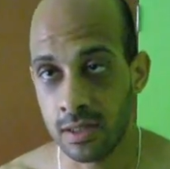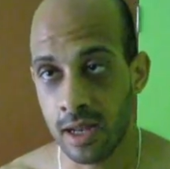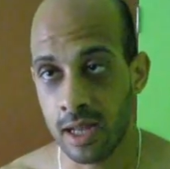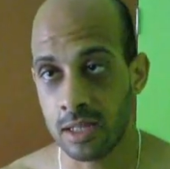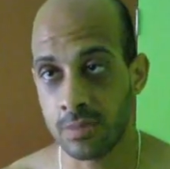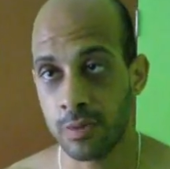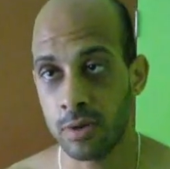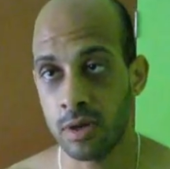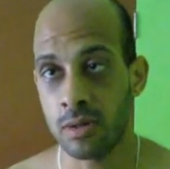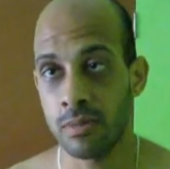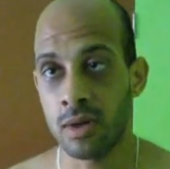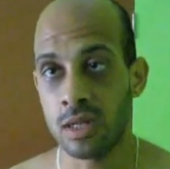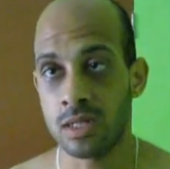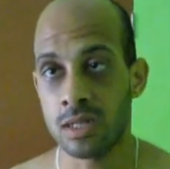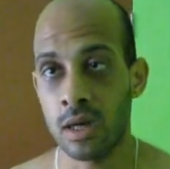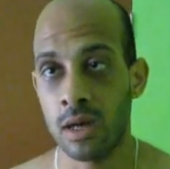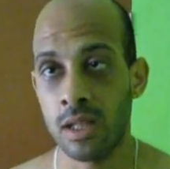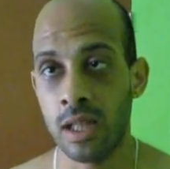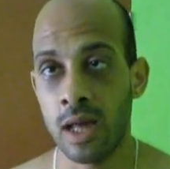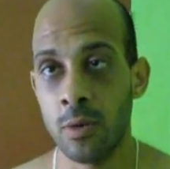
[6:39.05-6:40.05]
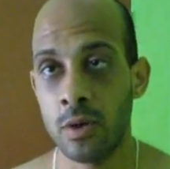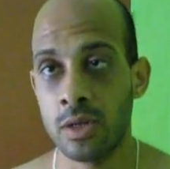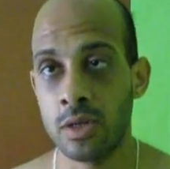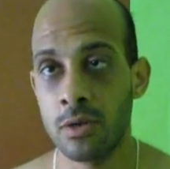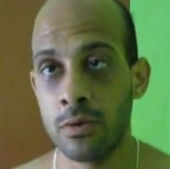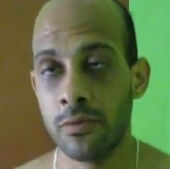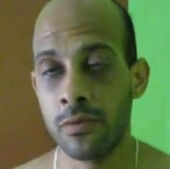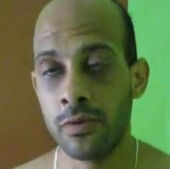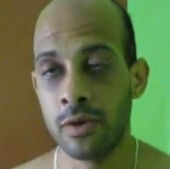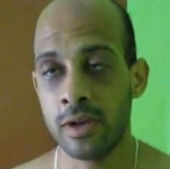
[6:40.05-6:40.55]
And that's pretty much all I would
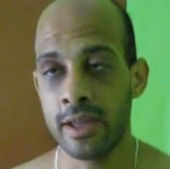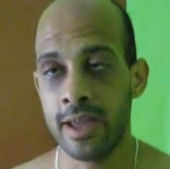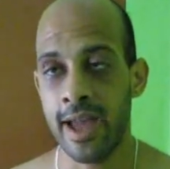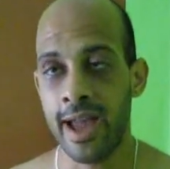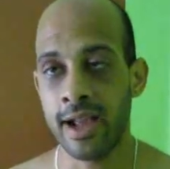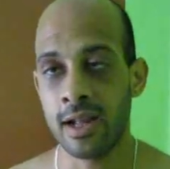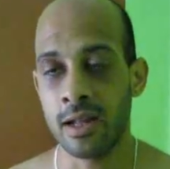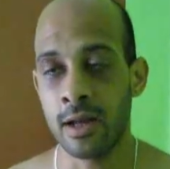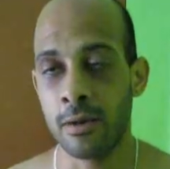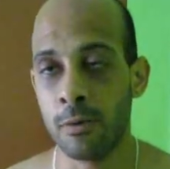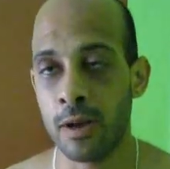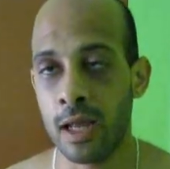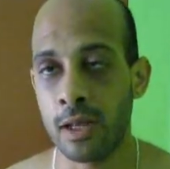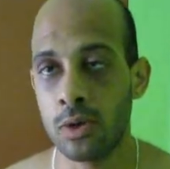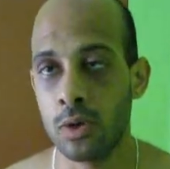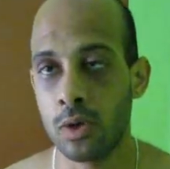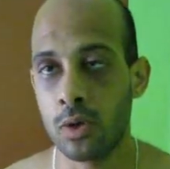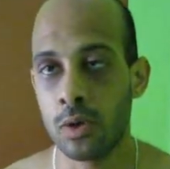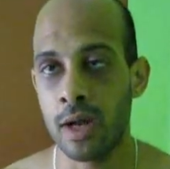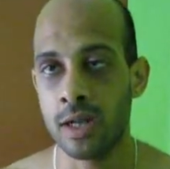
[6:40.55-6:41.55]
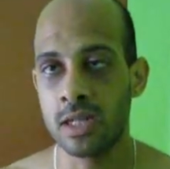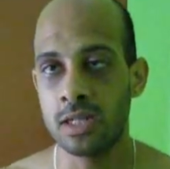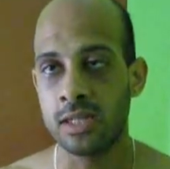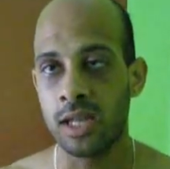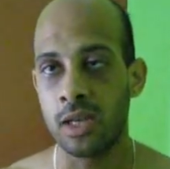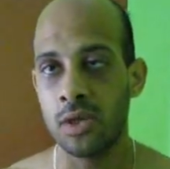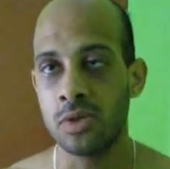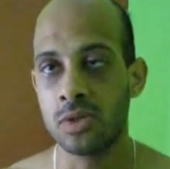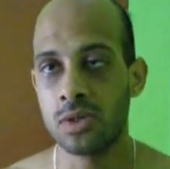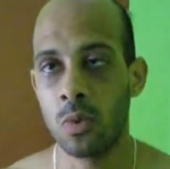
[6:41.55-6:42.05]
do for the ab. And when I do crunches,
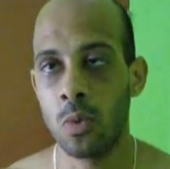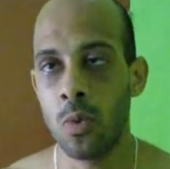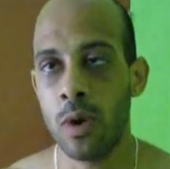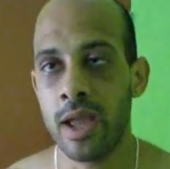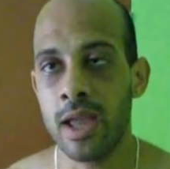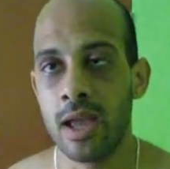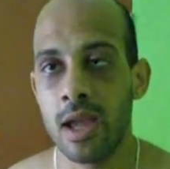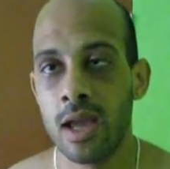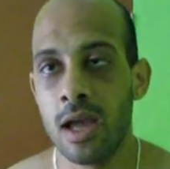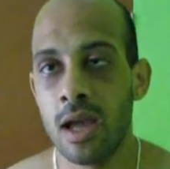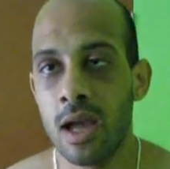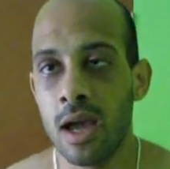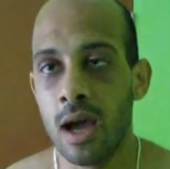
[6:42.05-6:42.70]
I use a weight.